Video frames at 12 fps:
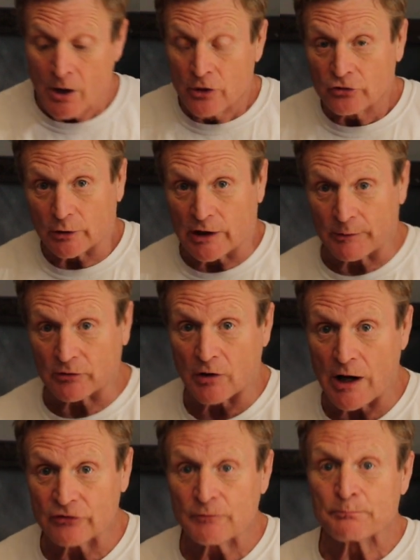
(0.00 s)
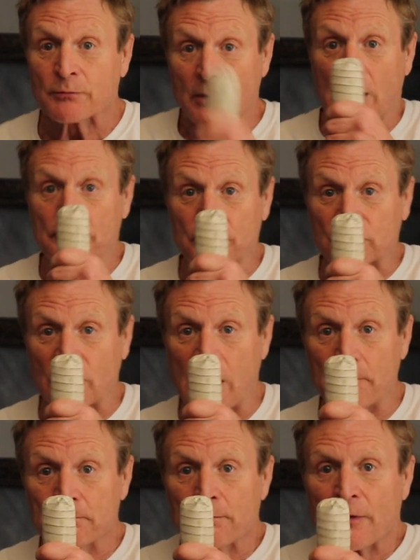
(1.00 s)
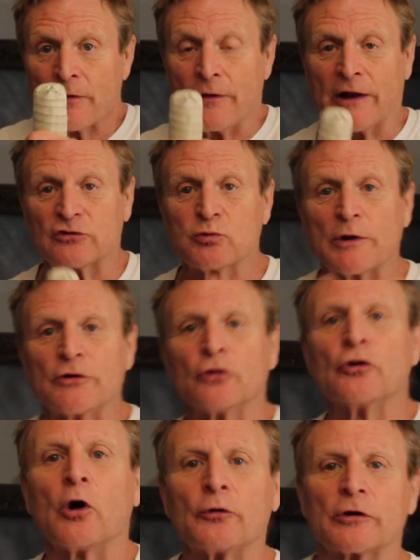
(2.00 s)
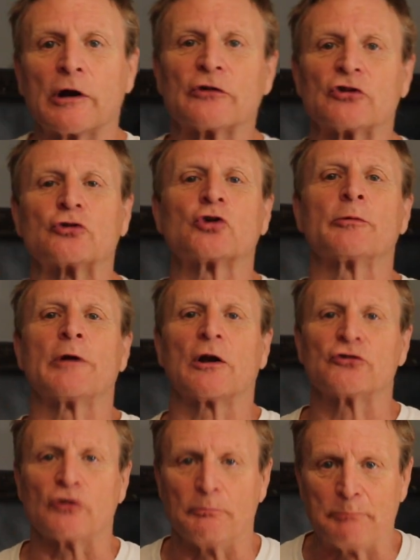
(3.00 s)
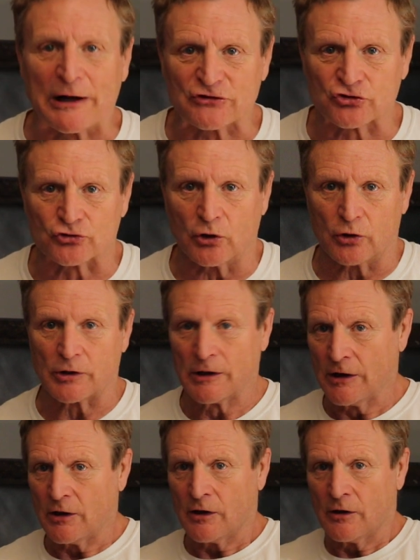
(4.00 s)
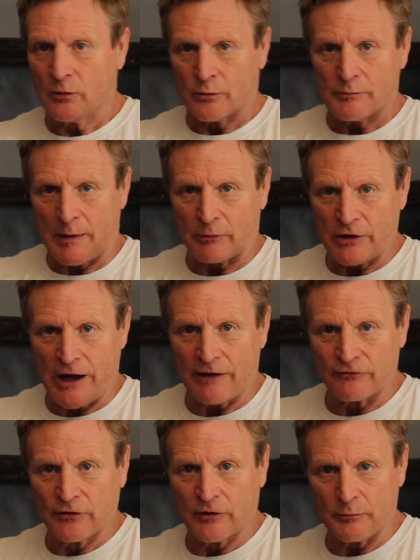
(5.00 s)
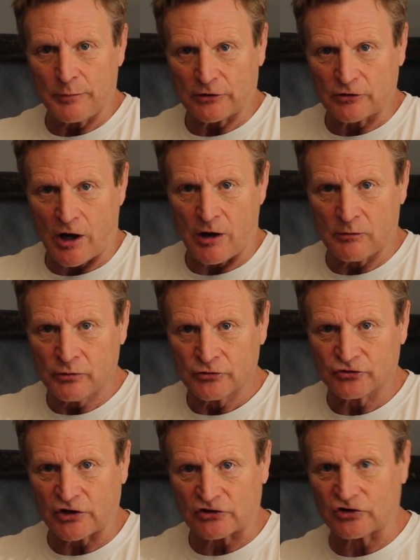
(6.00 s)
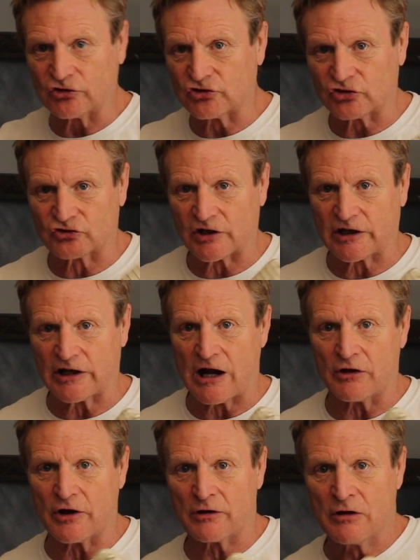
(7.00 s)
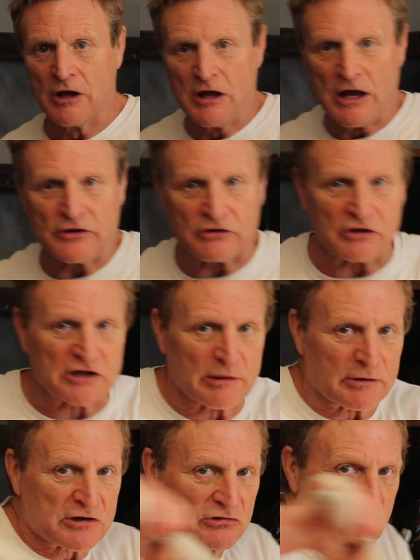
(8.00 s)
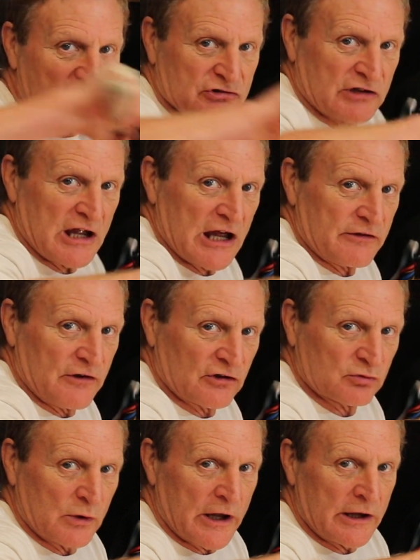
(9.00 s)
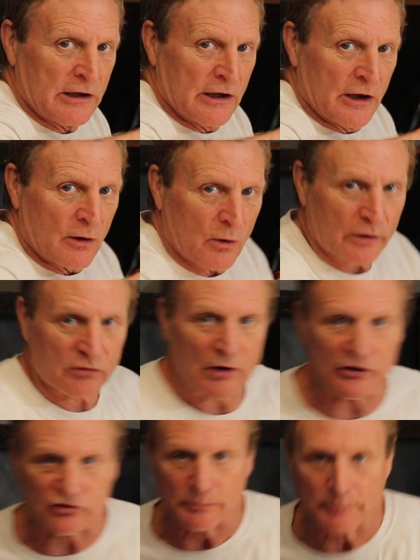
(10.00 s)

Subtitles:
So come across, up the top. Next one you'll know as a terminology of butt stroke. Remember, you have a baton, 6 inches sticking out here. You're going to come across the head this way, or across the